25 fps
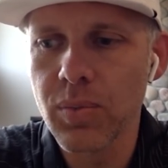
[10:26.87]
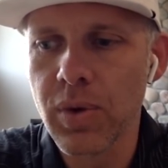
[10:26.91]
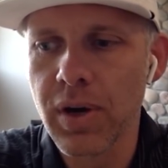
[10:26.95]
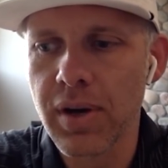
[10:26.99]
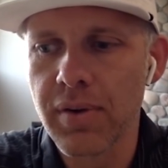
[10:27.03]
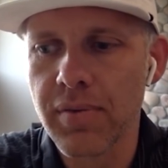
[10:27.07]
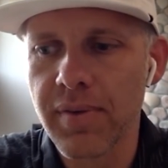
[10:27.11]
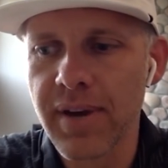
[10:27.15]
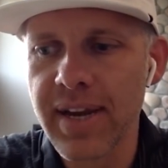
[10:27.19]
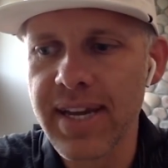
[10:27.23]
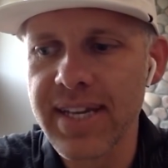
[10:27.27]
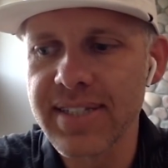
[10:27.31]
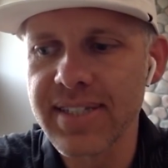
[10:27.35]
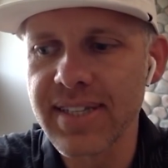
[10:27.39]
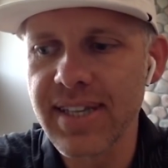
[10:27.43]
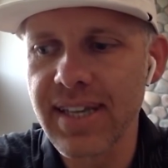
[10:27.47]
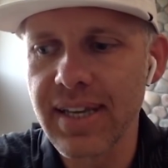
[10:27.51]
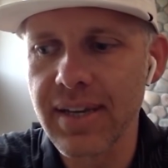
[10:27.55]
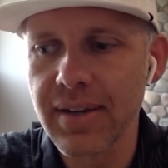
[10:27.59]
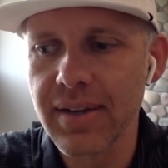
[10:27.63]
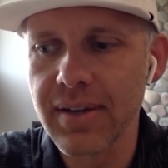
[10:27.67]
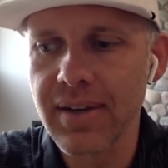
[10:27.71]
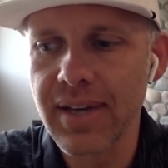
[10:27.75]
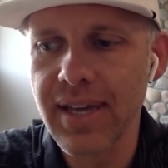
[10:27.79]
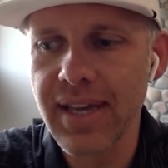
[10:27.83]
what
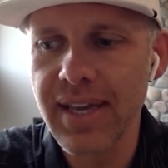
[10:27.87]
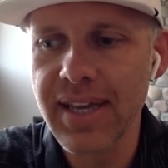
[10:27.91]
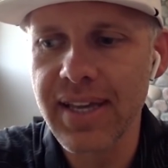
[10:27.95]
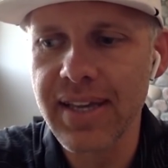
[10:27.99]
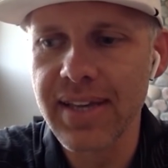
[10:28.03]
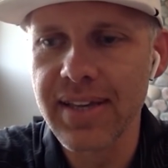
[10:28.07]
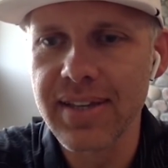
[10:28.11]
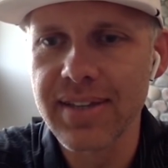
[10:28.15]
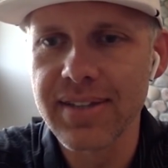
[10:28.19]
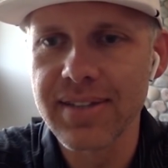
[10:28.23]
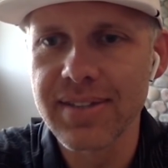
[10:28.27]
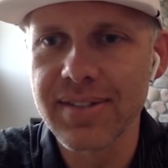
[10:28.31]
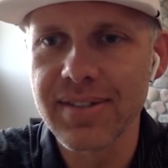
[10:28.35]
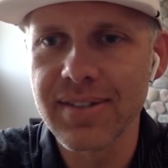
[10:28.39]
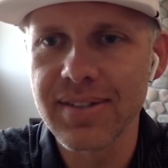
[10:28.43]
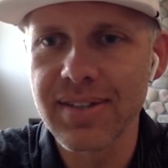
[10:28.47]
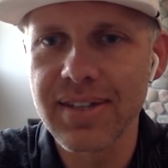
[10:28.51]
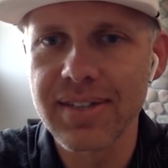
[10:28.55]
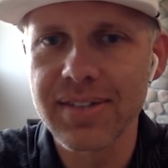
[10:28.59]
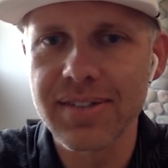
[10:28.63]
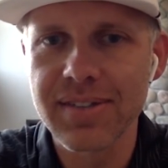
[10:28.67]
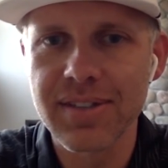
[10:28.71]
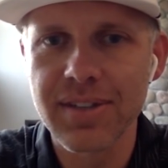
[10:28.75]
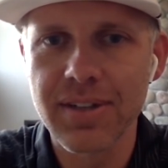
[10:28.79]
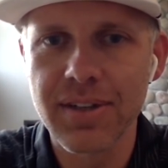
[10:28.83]
racing is
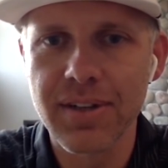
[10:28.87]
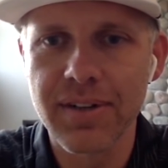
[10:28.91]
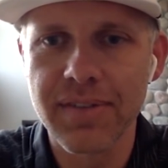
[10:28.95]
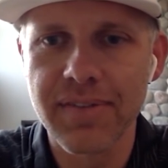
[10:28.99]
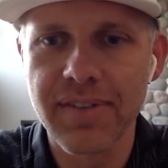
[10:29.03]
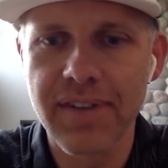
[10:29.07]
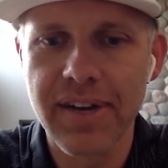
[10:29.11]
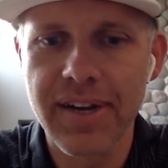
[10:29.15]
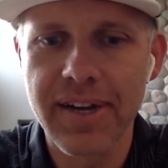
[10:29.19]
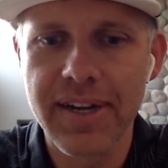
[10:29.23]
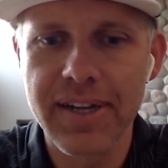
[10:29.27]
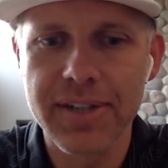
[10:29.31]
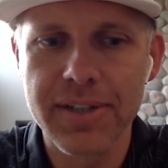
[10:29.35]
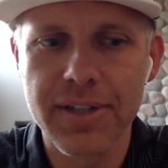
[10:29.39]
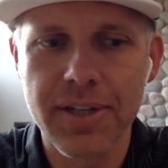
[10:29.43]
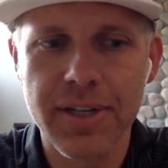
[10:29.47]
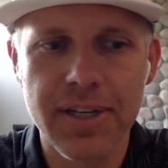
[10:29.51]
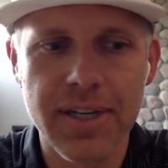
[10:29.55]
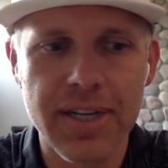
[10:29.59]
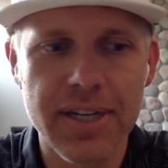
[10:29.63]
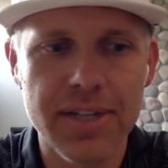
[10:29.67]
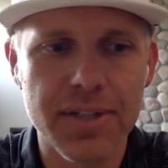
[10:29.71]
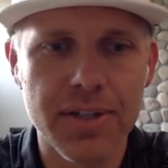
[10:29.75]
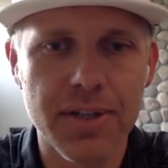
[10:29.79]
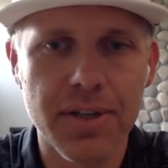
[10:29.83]
is still a very
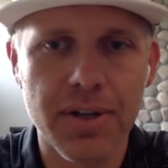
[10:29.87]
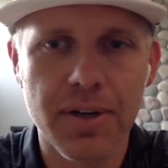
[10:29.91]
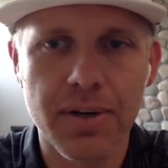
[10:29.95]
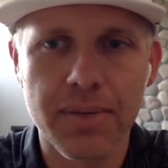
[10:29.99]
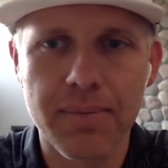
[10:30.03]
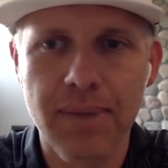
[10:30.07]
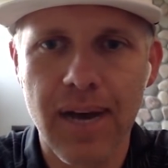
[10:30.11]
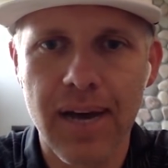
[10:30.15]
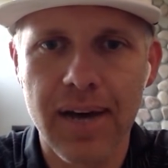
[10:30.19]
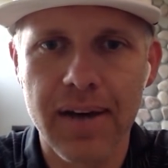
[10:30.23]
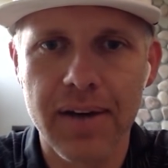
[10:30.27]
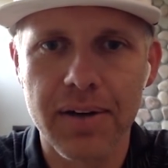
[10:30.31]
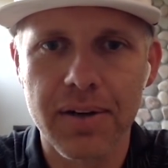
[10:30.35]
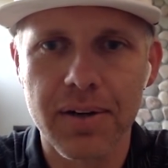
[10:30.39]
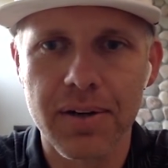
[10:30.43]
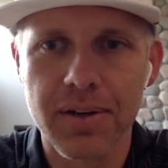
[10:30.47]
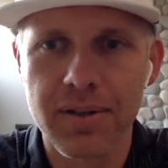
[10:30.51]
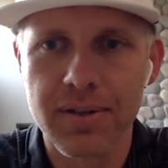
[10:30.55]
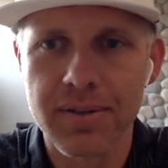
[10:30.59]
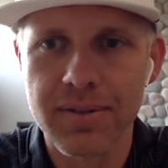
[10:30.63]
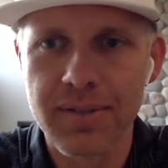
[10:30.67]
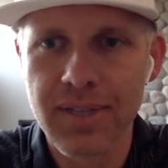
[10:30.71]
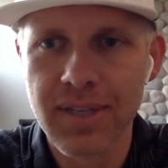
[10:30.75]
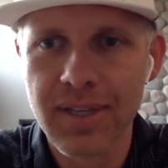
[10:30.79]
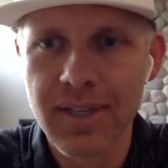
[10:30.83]
traditional
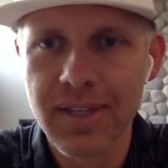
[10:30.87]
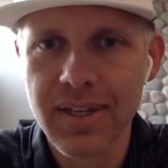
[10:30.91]
model